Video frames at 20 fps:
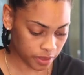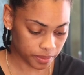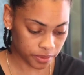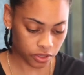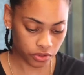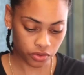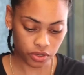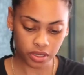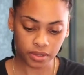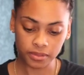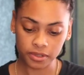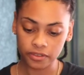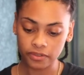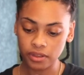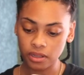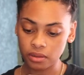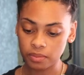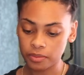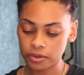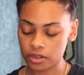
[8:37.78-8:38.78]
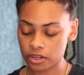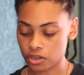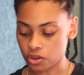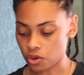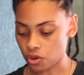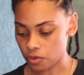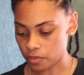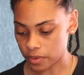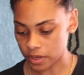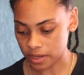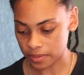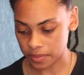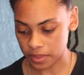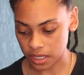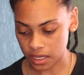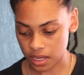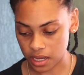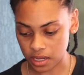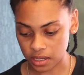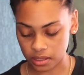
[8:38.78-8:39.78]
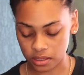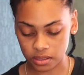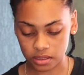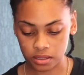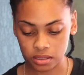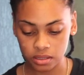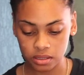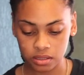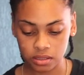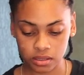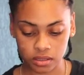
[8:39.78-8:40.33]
up the cream developer and open up the color.